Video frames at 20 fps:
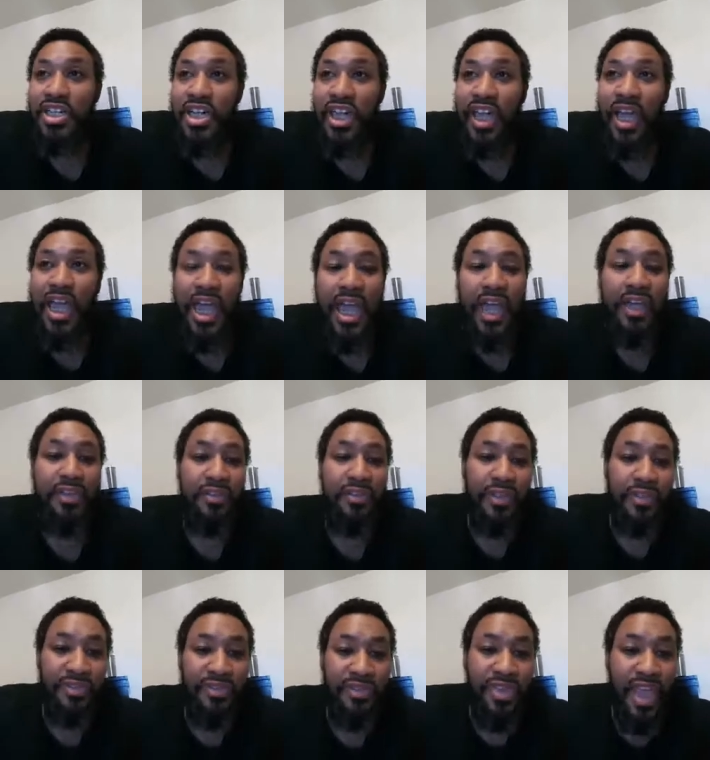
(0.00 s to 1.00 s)
and
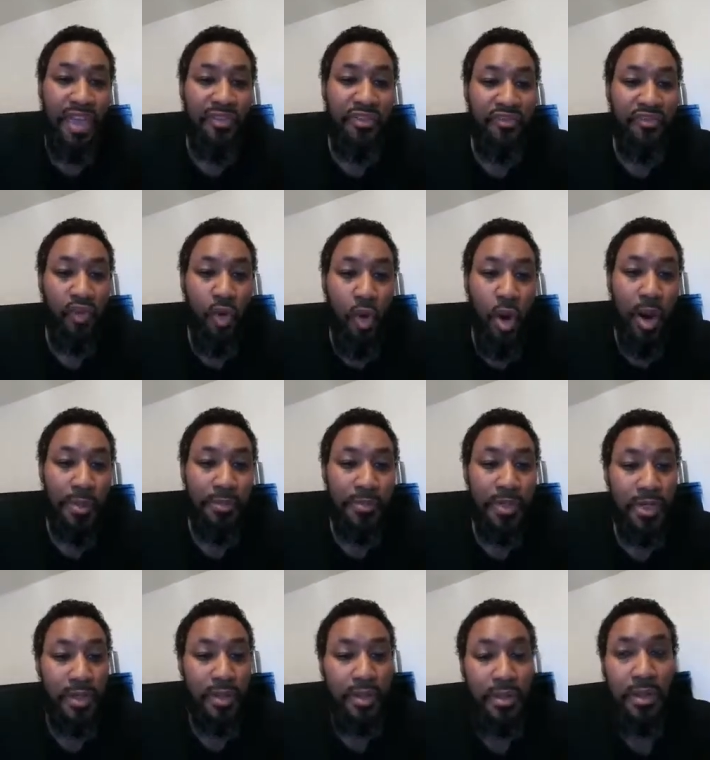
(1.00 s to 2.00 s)
they formed
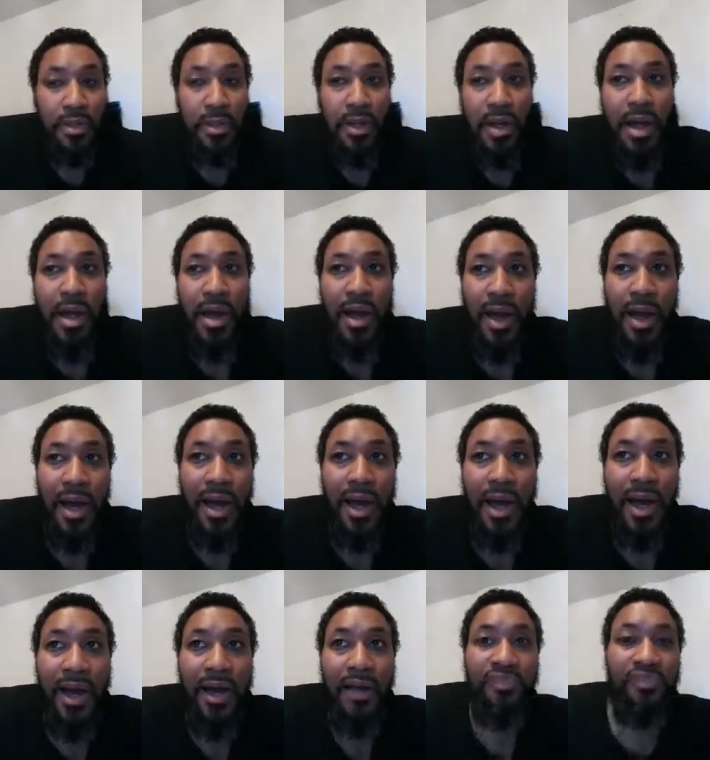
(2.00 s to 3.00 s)

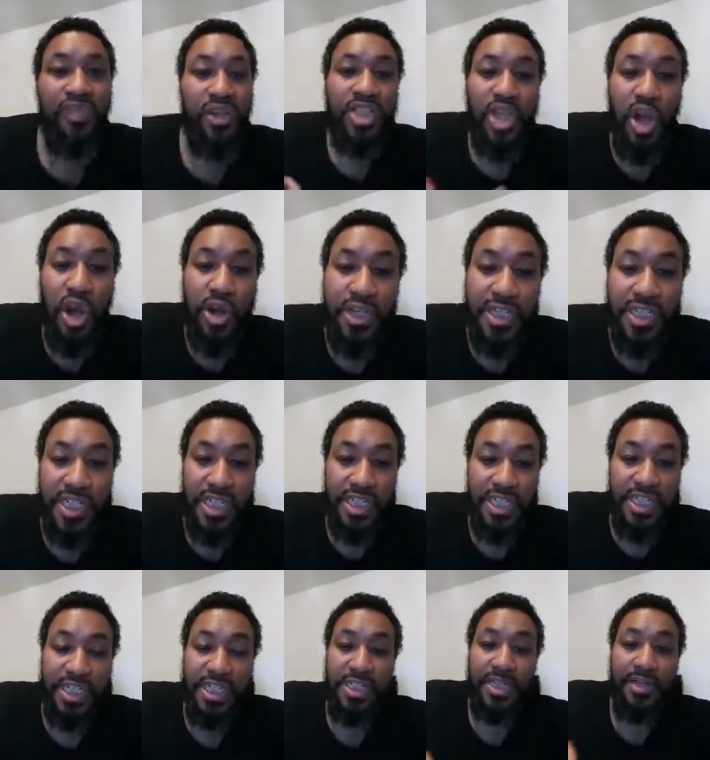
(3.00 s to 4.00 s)

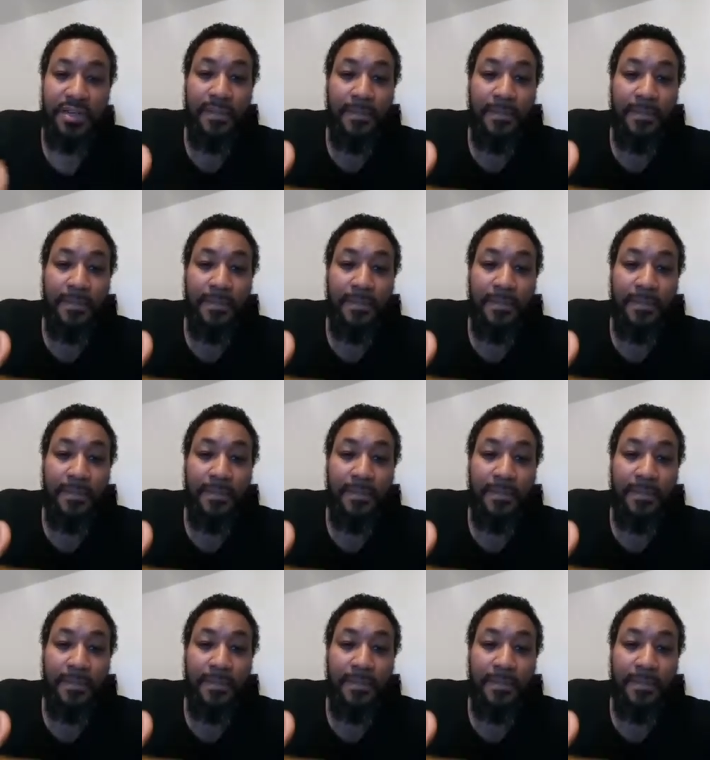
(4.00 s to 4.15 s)
fraternities,